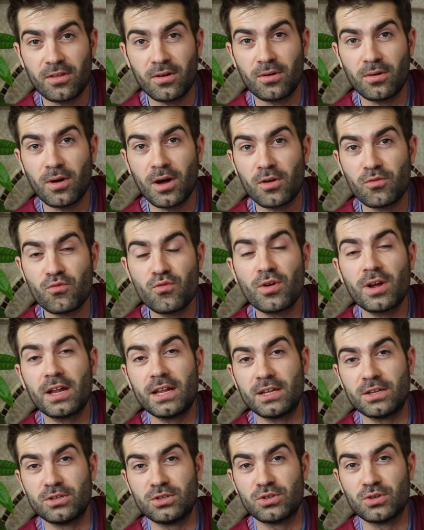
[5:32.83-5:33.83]
though, I
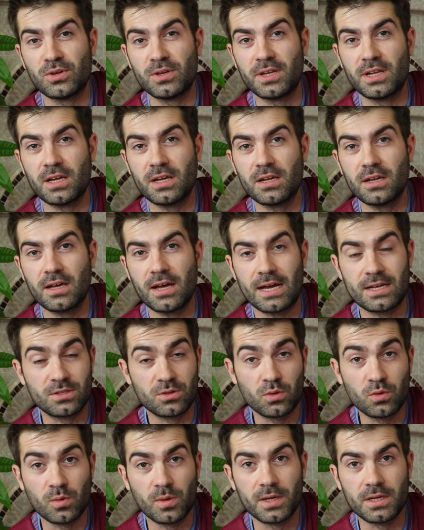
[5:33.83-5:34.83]
really enjoyed it, as
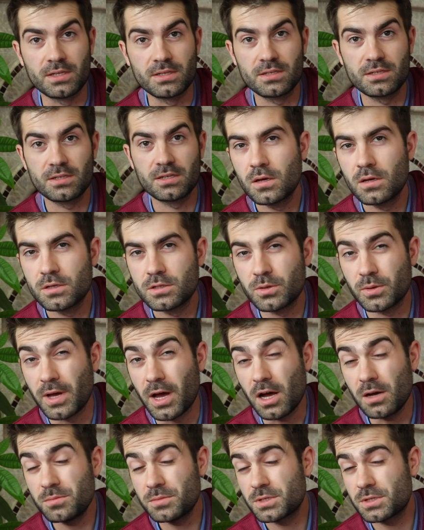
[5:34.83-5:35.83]
always. So yeah,
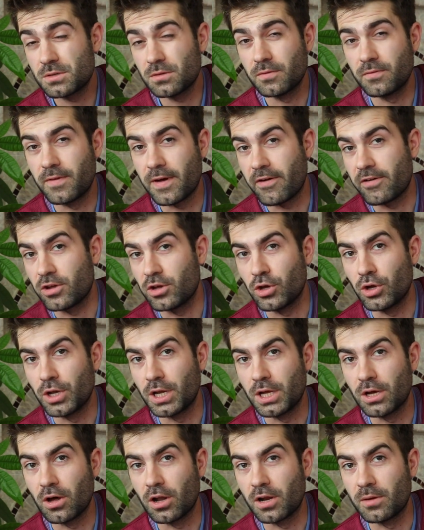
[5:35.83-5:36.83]
I'm still very
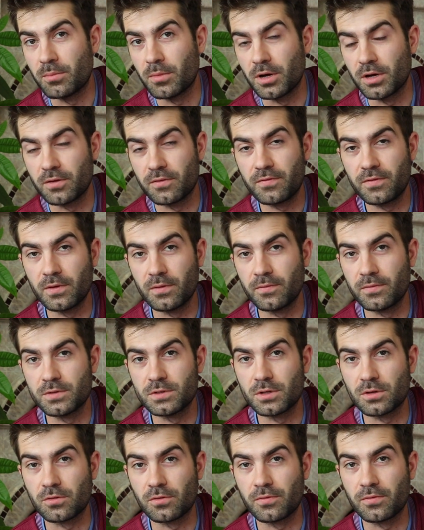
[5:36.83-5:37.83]
early on in my film
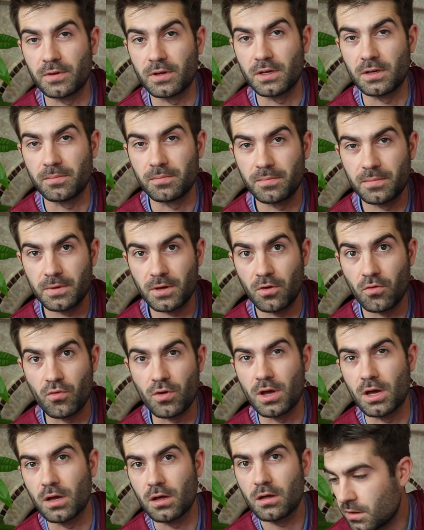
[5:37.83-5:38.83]
photography
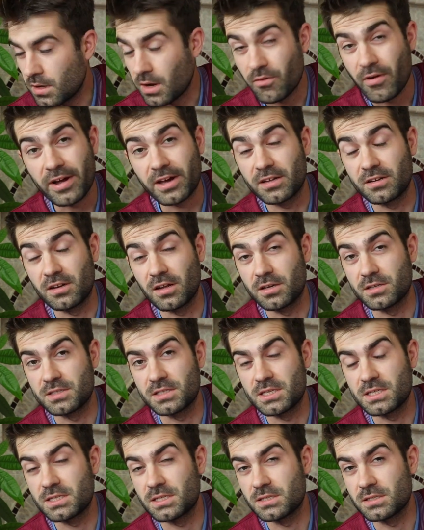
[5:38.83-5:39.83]
career. I recognise
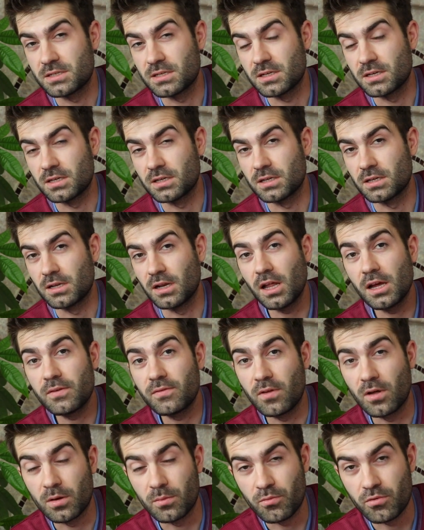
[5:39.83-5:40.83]
this is a
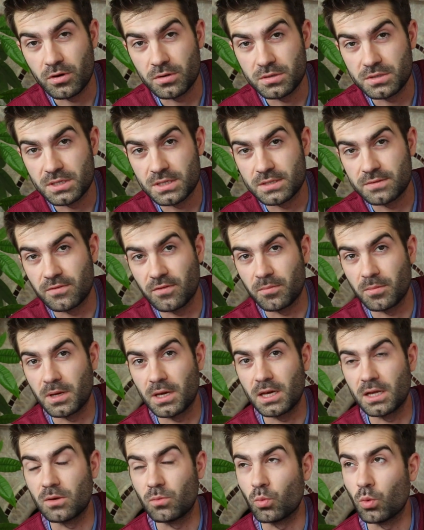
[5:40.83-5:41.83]
lifelong process for
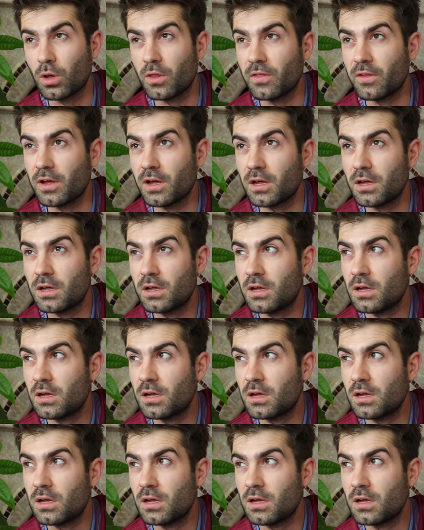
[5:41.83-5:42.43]
me, and one that